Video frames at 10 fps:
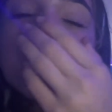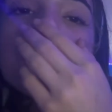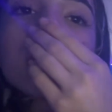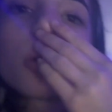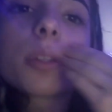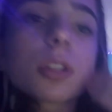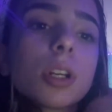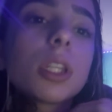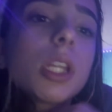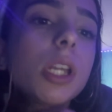So it's
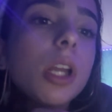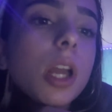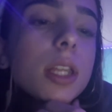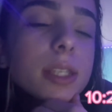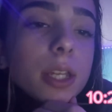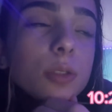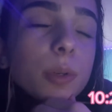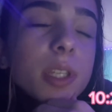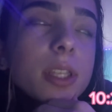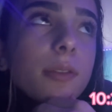currently
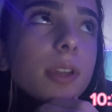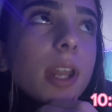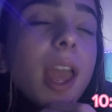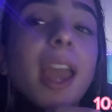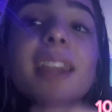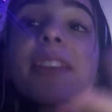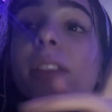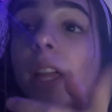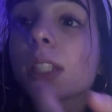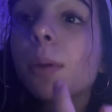10:27, and the
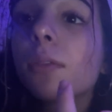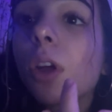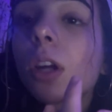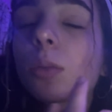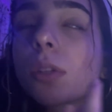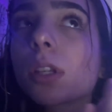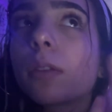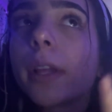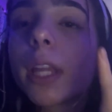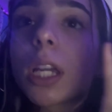last time I vlogged was
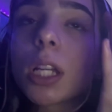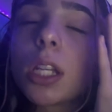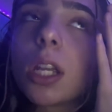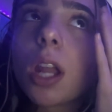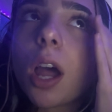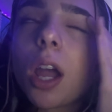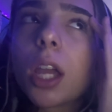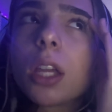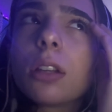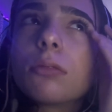around, like,
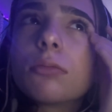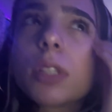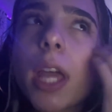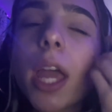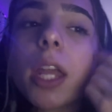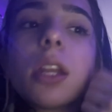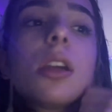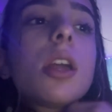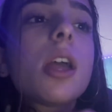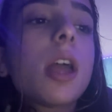9:10,
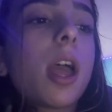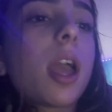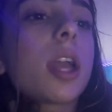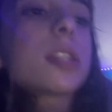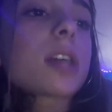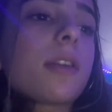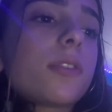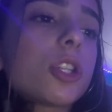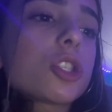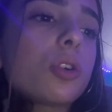and I
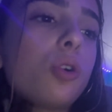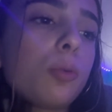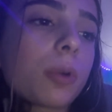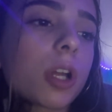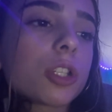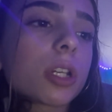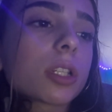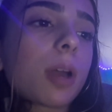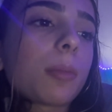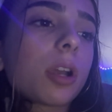finished the whole project.
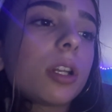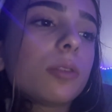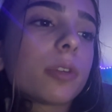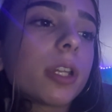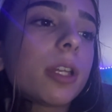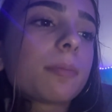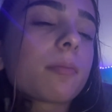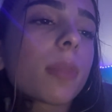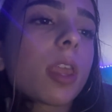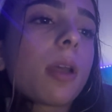I'm not gonna read it,
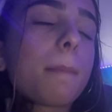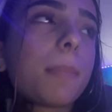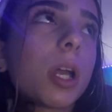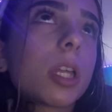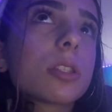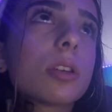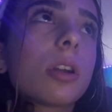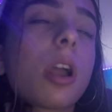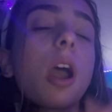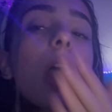but it took